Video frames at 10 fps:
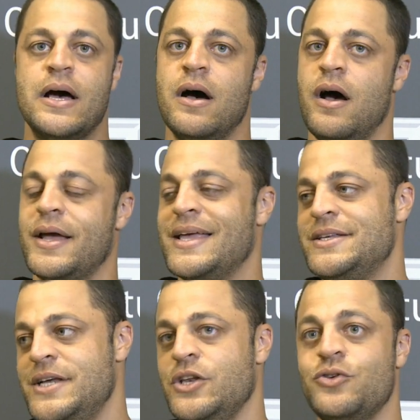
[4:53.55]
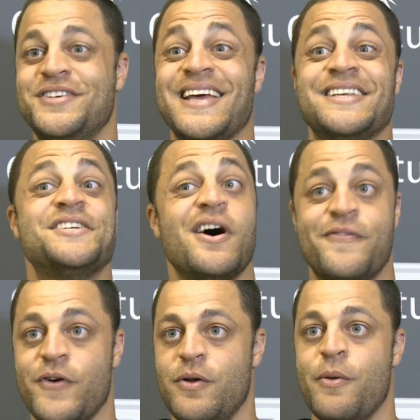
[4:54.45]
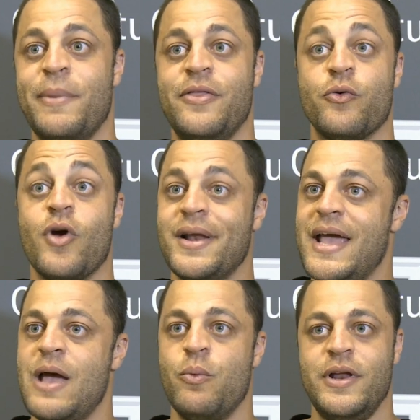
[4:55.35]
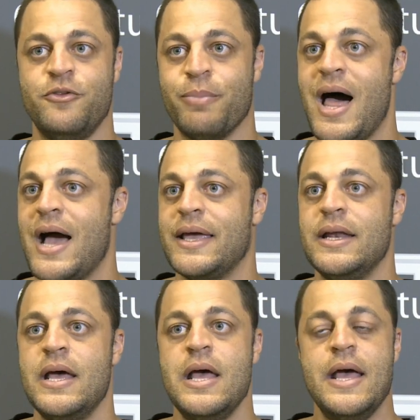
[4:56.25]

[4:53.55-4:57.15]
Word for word: uh, continues to get tougher in the, in the run game when he's blocking.